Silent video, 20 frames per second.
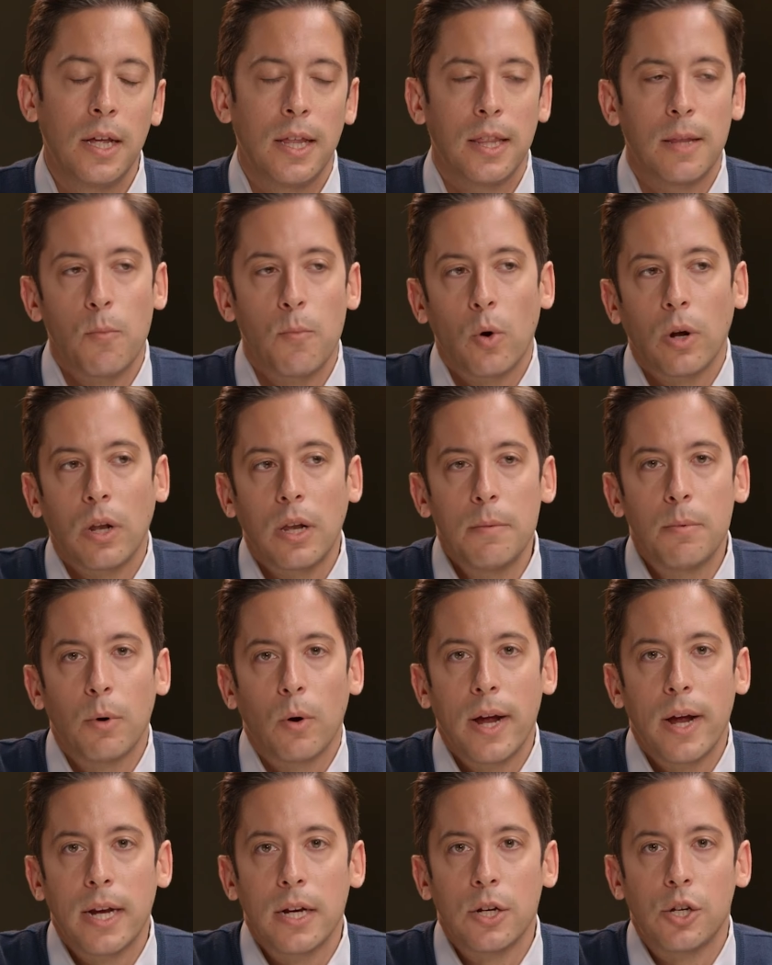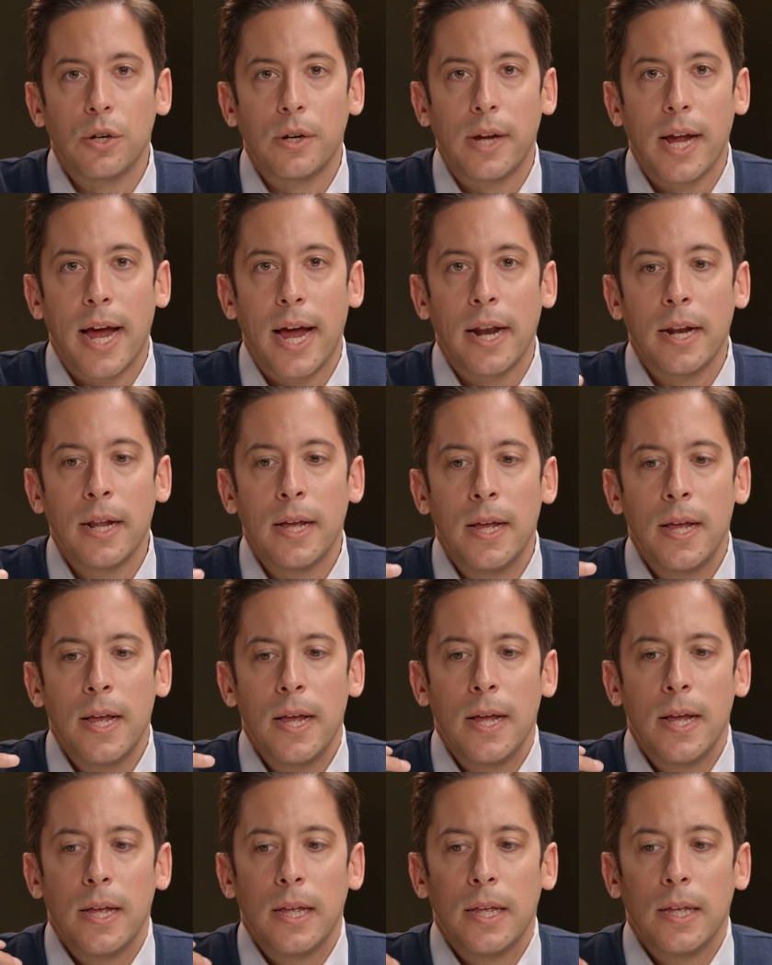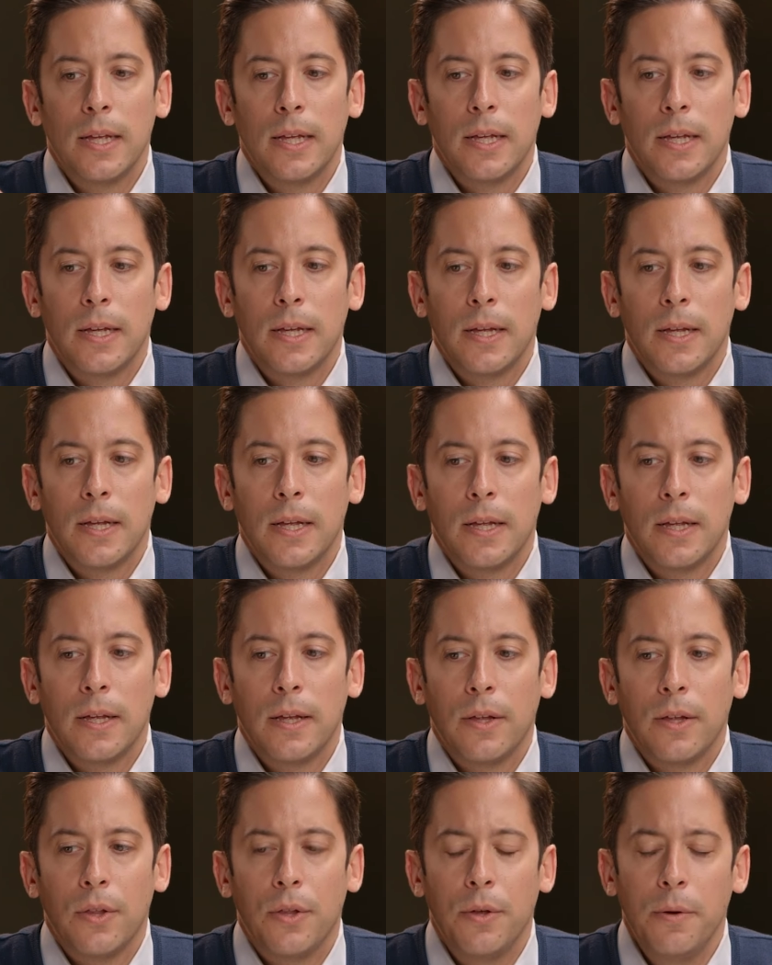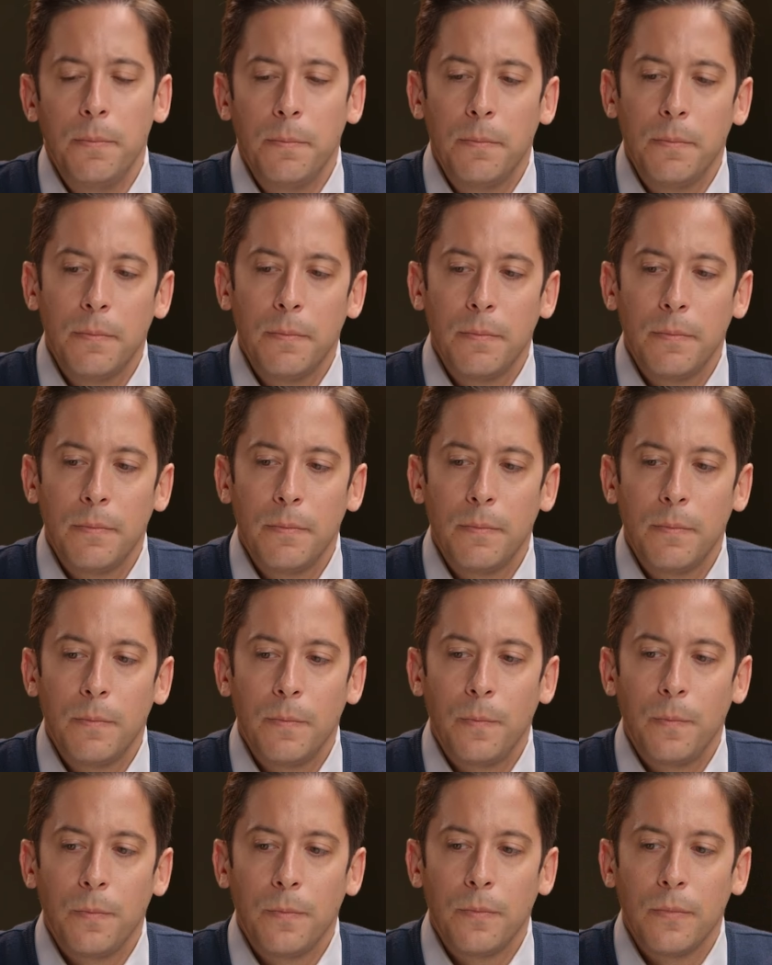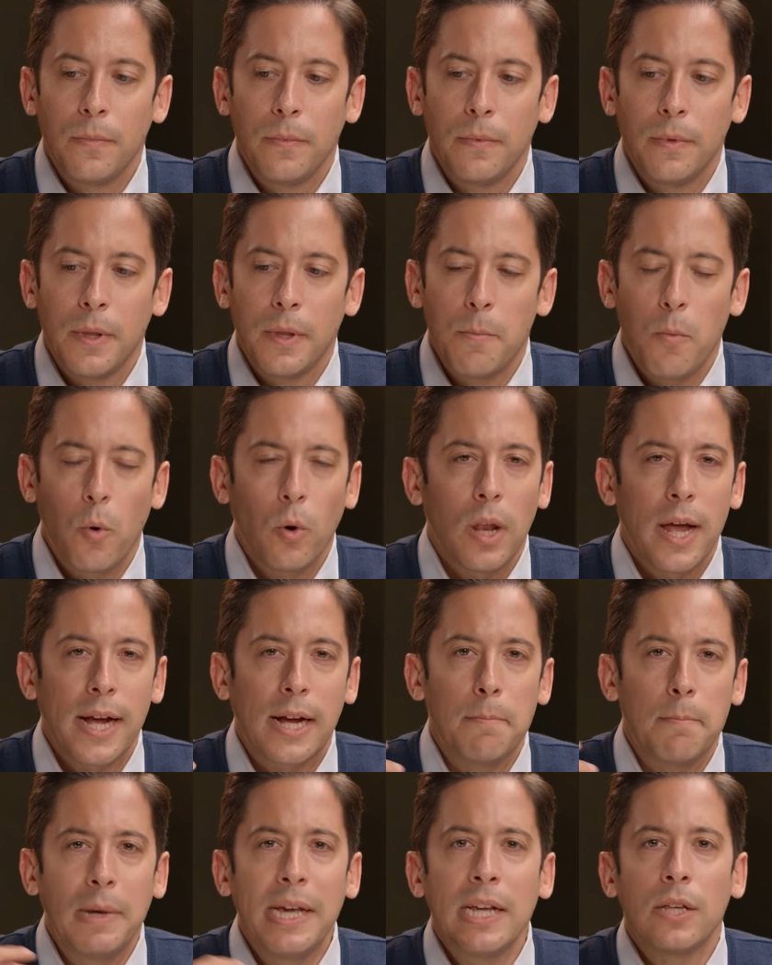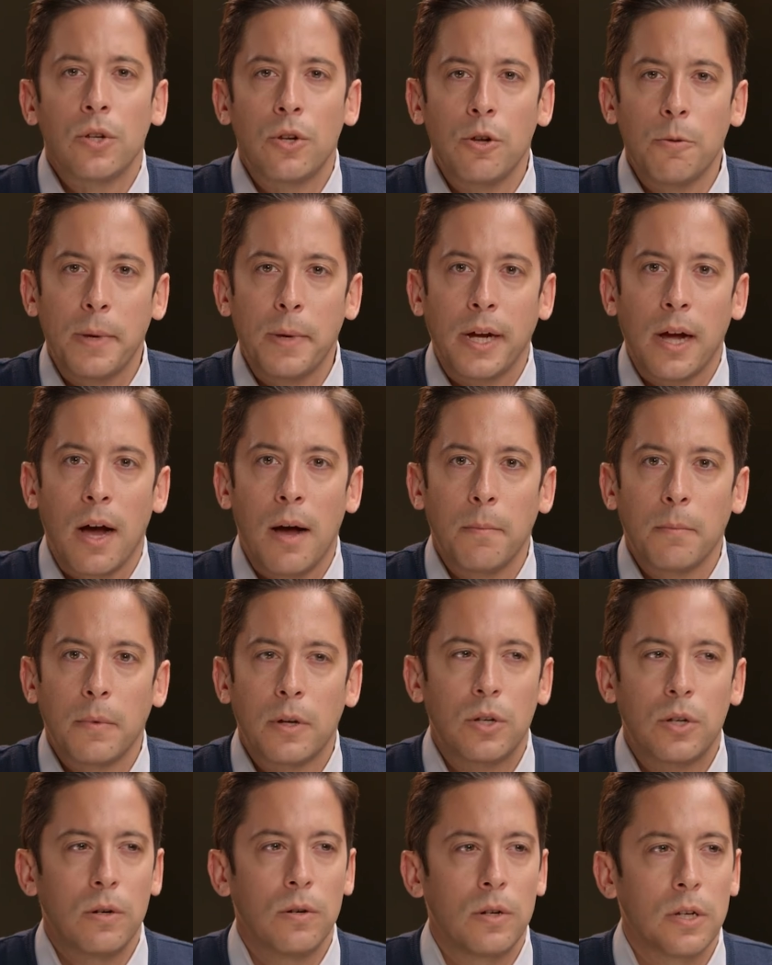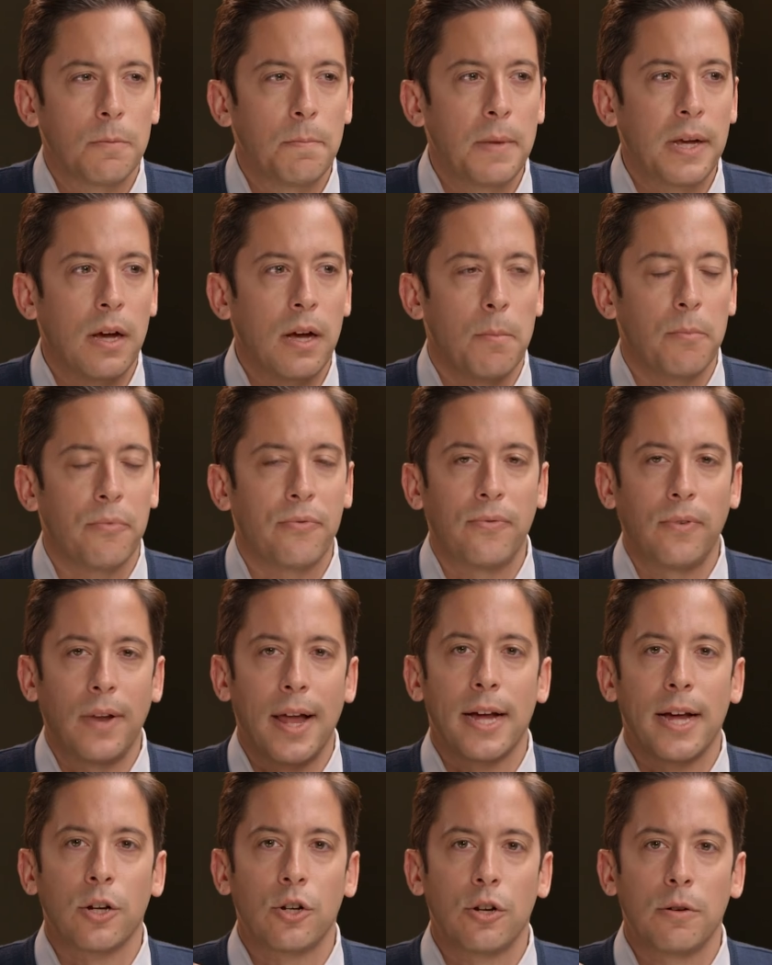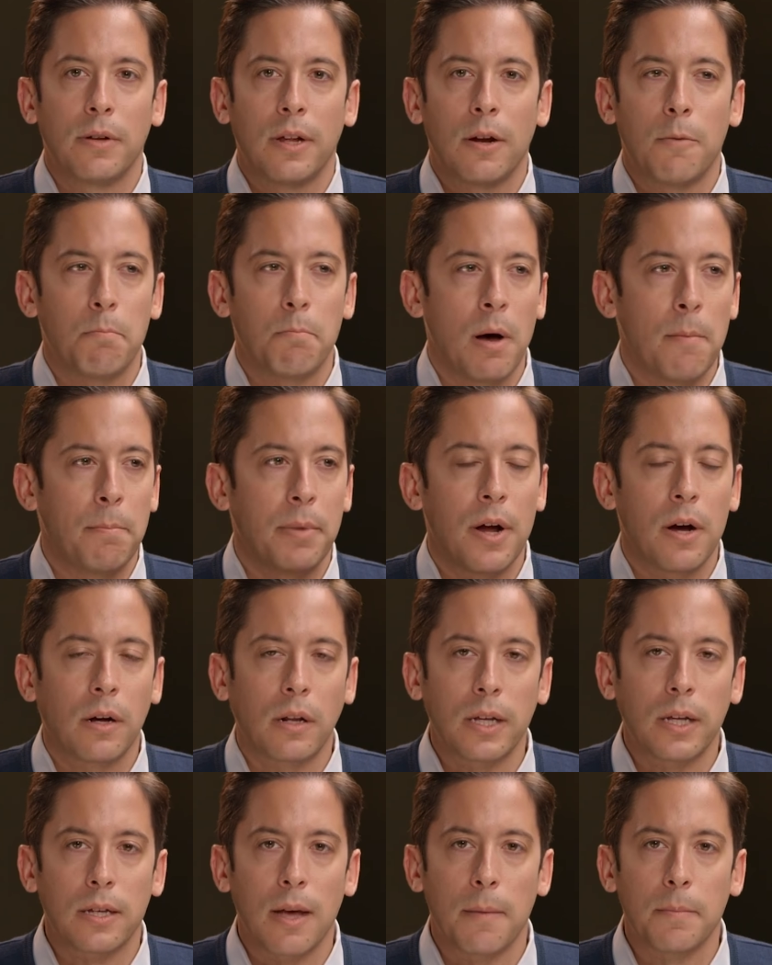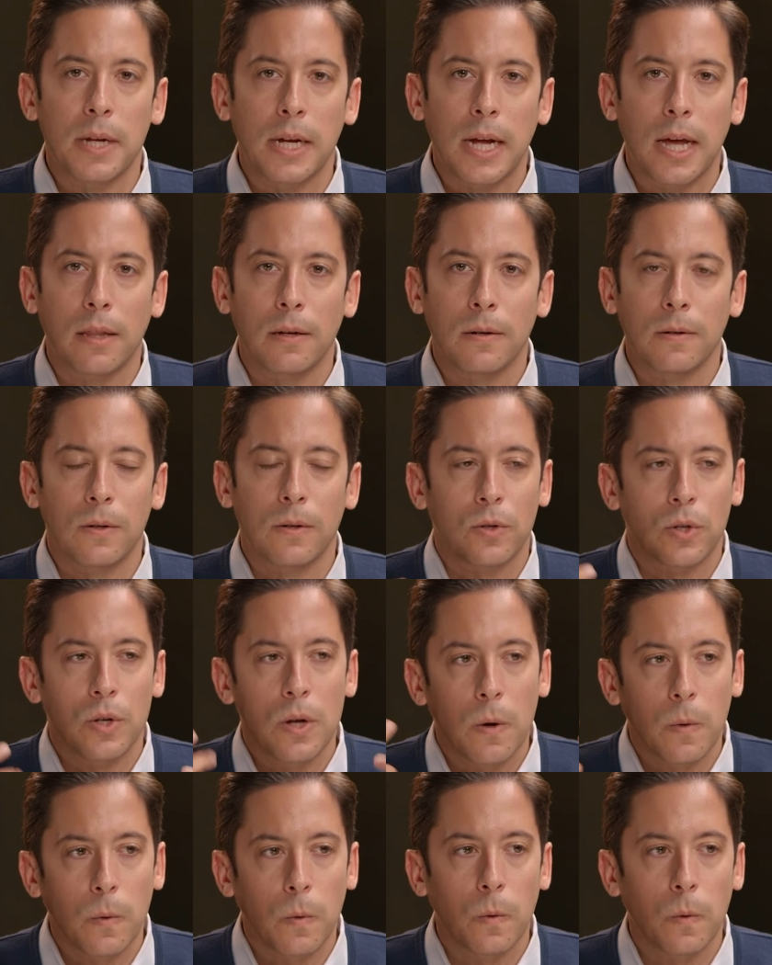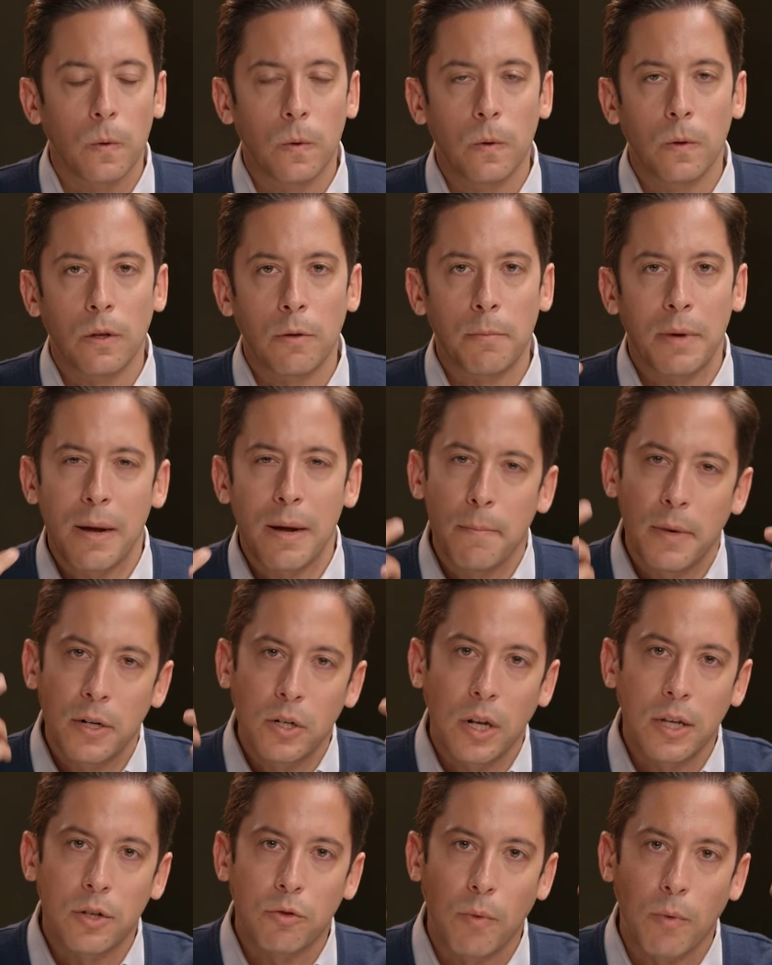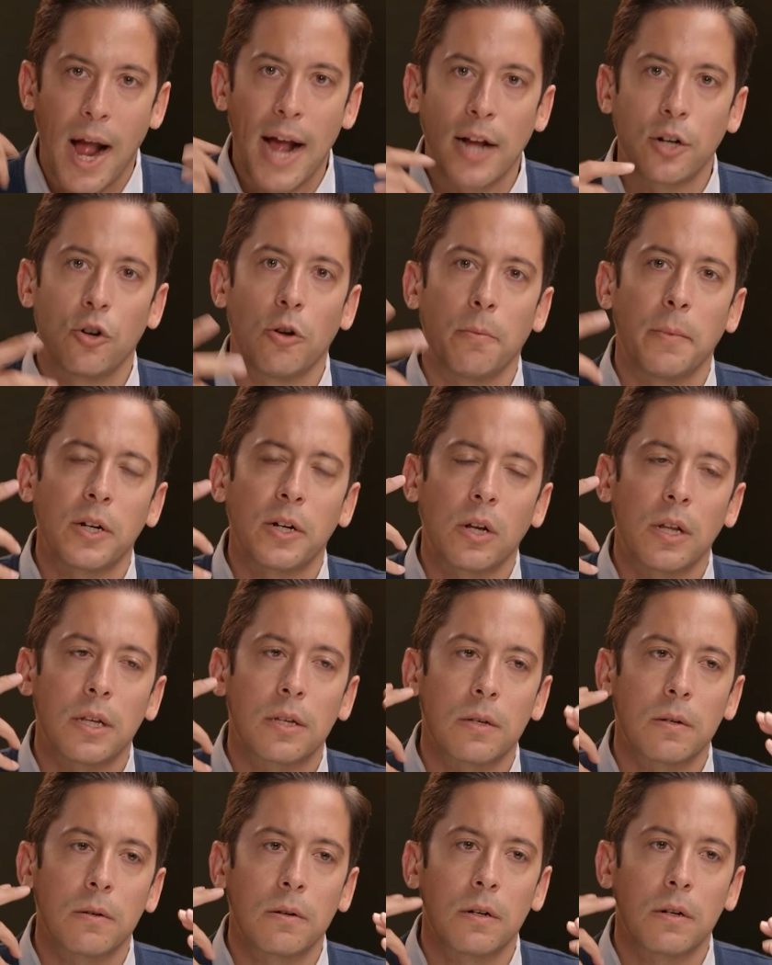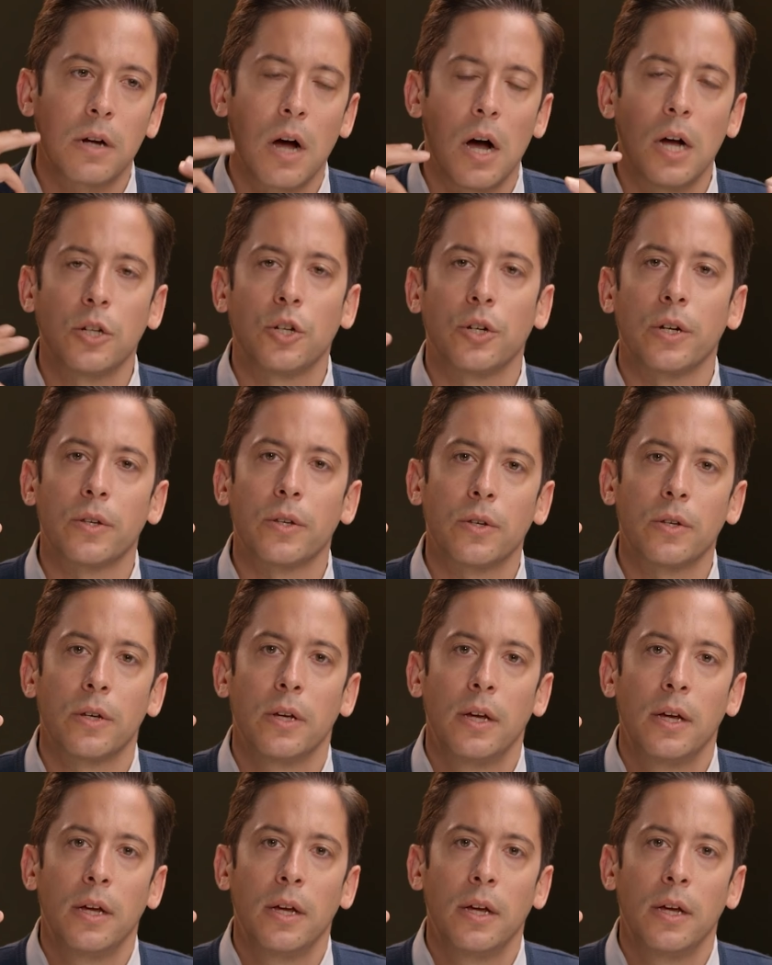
The more liberated you get, the the more like a beast you become because you just become flesh, you know, bumping uglies up together. There's no you become much less rational, much less conscious.